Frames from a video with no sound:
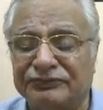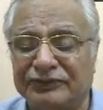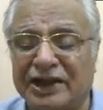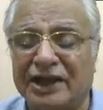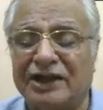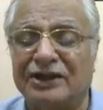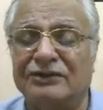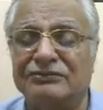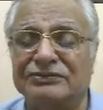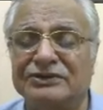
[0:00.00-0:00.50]

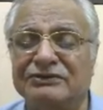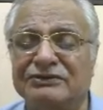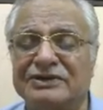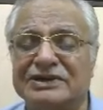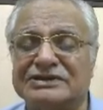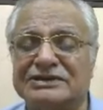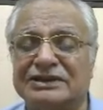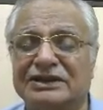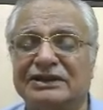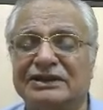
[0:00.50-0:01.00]
the
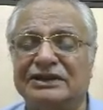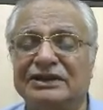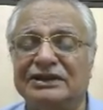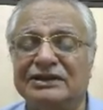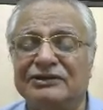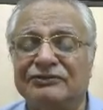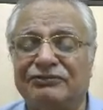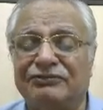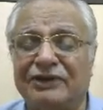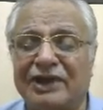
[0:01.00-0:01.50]
vessel,
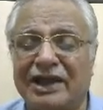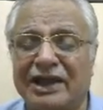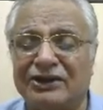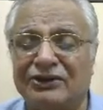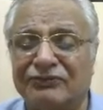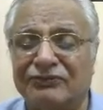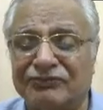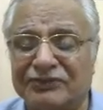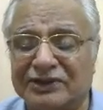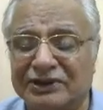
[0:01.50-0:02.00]
flag
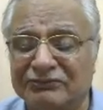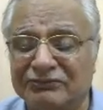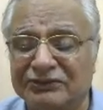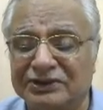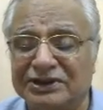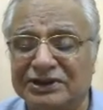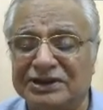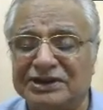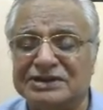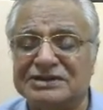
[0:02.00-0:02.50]
of
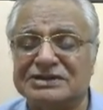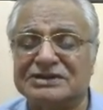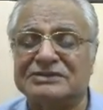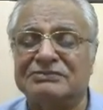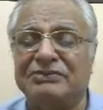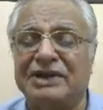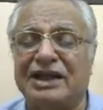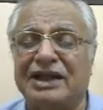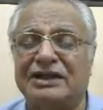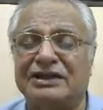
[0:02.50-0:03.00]
convenience,
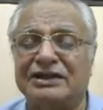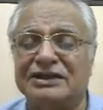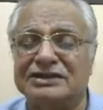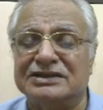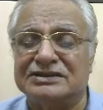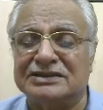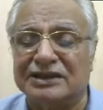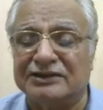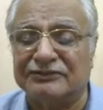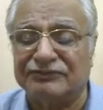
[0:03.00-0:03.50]

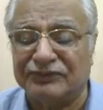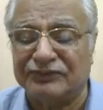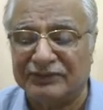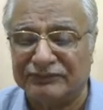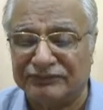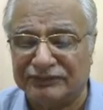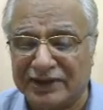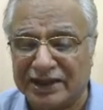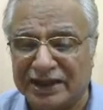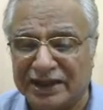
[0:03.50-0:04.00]
blacklisted
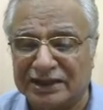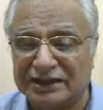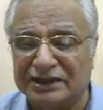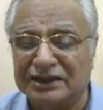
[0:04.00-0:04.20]
flag,